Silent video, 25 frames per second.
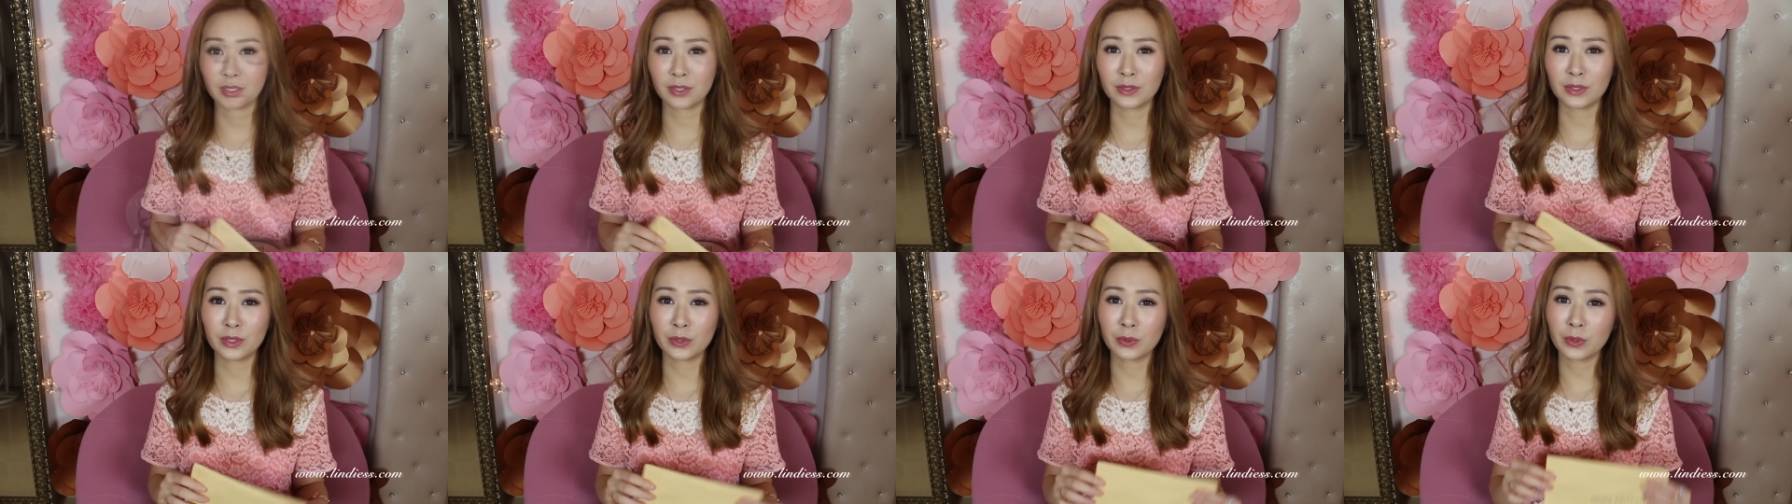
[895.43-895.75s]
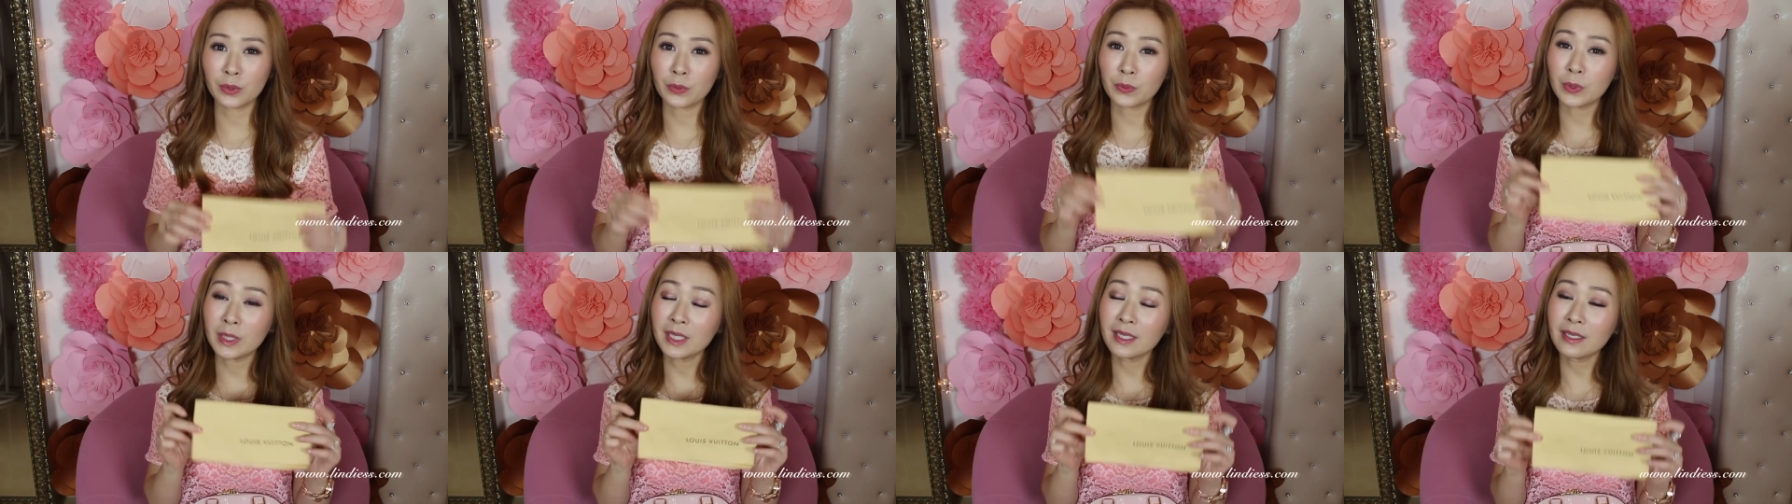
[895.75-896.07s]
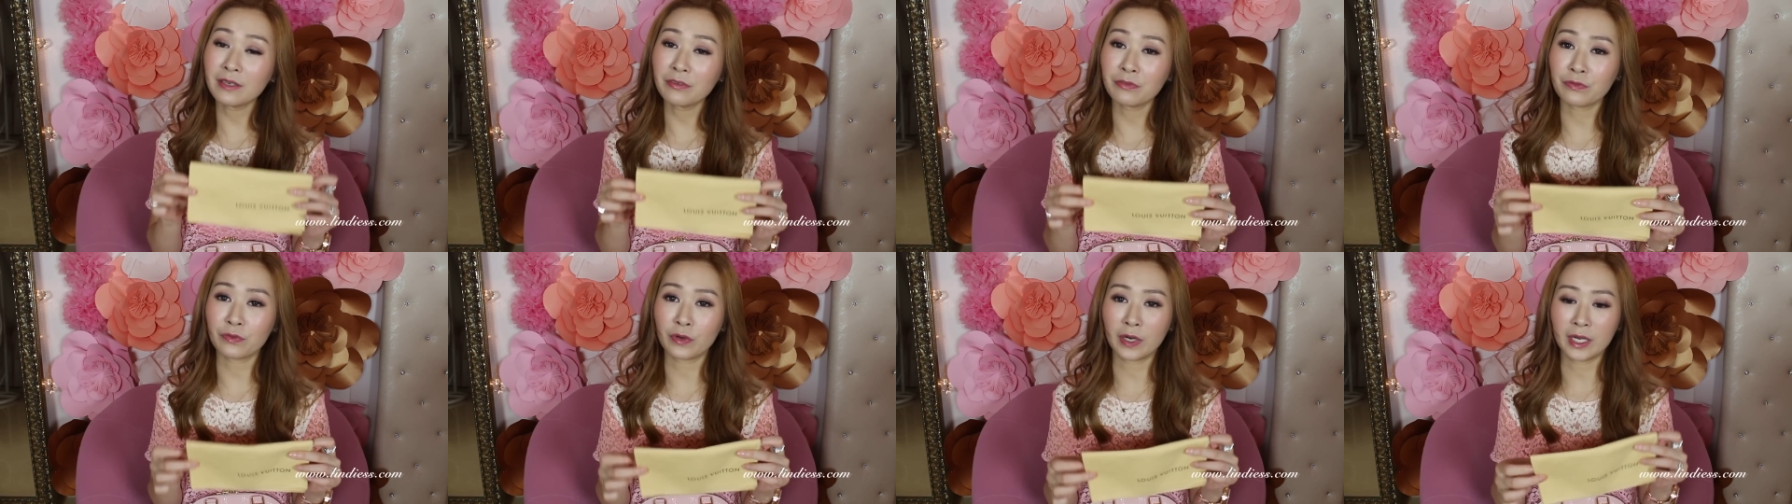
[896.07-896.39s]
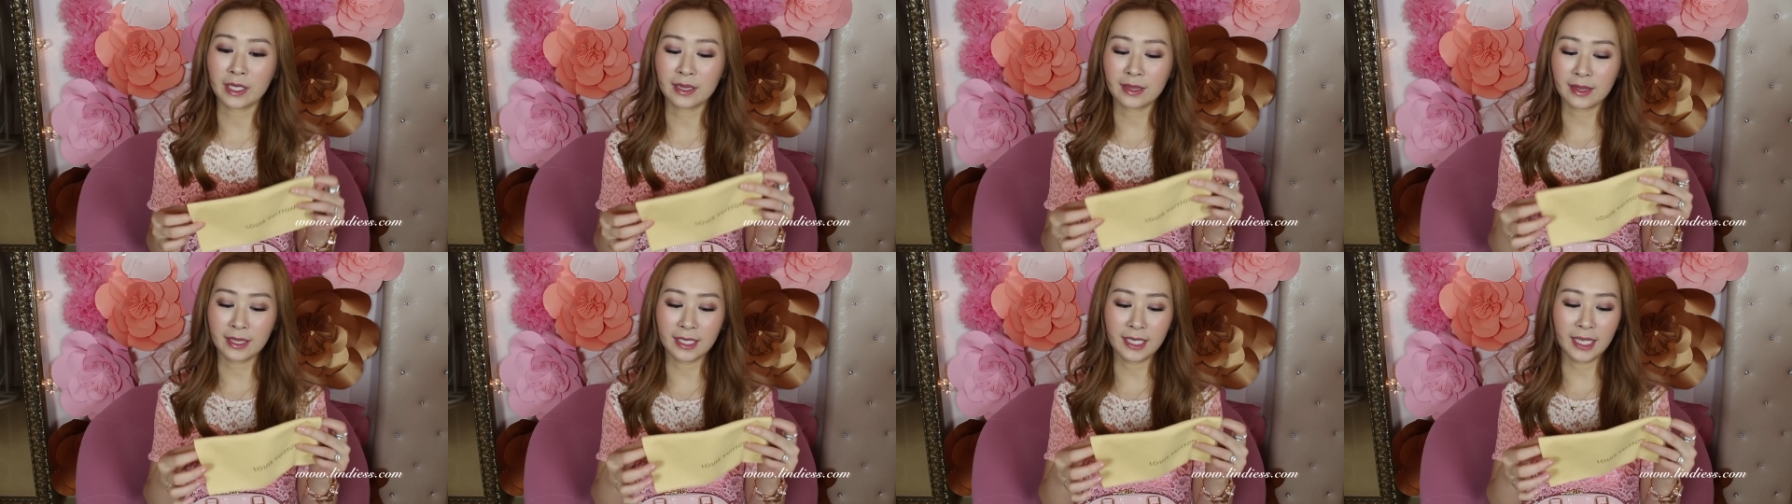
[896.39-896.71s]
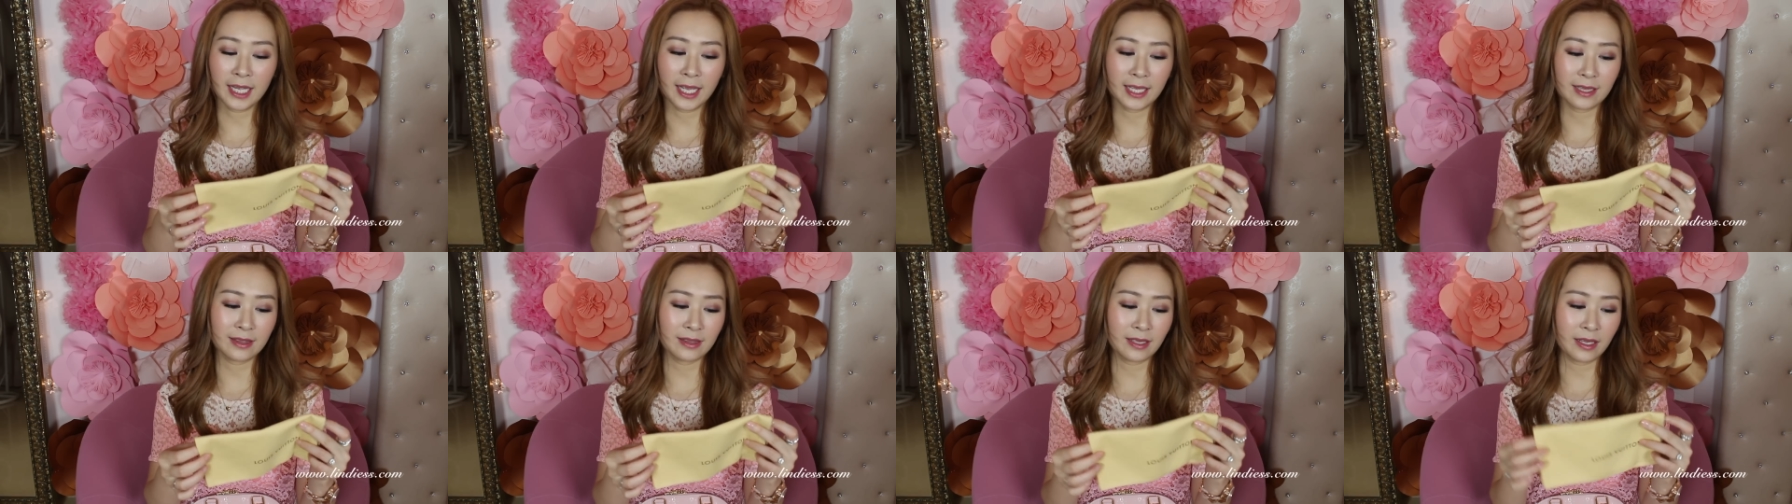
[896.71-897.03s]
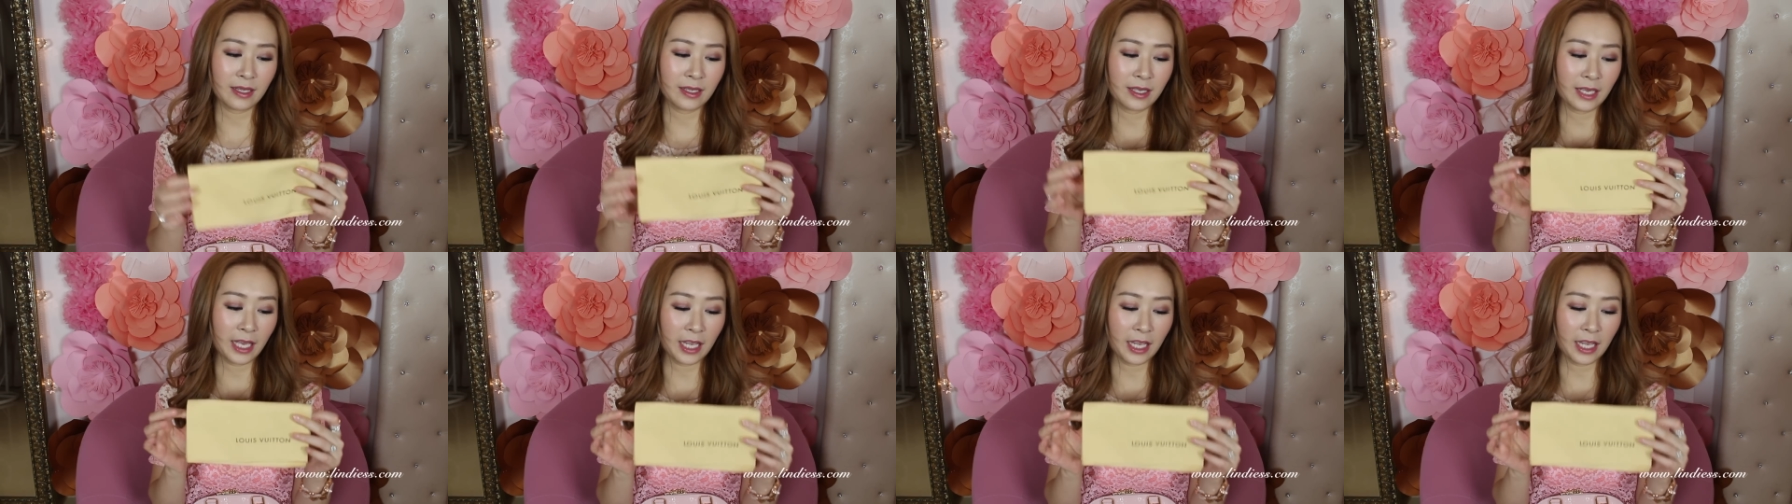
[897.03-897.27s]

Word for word: So they were really friendly and they